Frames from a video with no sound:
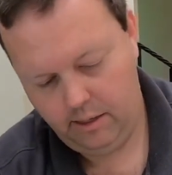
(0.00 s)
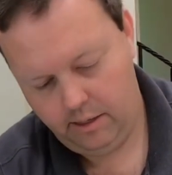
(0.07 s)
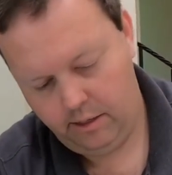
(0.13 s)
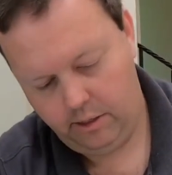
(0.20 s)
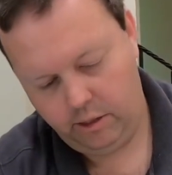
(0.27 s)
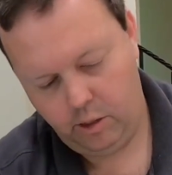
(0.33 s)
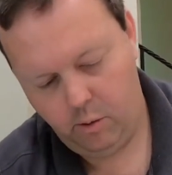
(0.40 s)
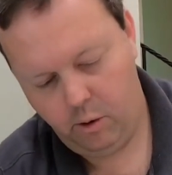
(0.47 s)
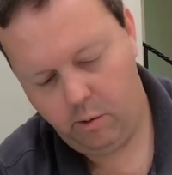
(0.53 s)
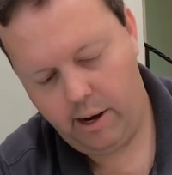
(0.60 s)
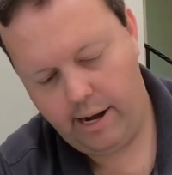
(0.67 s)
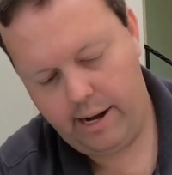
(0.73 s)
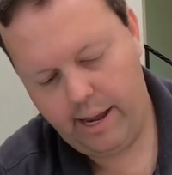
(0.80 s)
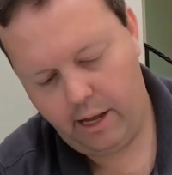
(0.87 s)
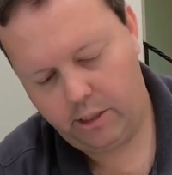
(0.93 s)
So we're
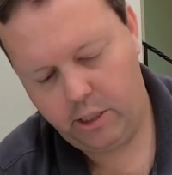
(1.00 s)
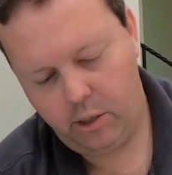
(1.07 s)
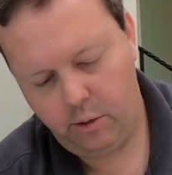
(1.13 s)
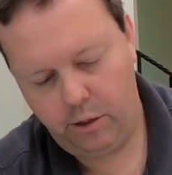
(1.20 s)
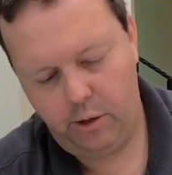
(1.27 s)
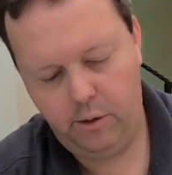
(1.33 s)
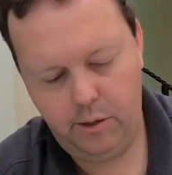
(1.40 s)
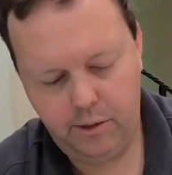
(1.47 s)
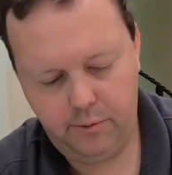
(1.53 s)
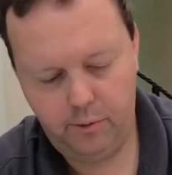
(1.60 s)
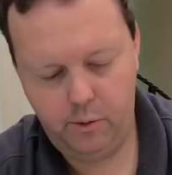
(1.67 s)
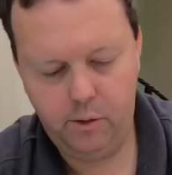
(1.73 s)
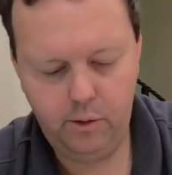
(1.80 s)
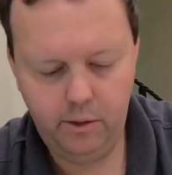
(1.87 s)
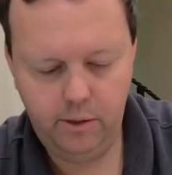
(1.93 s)
right now 2/3
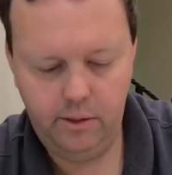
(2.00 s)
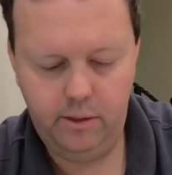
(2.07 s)
full.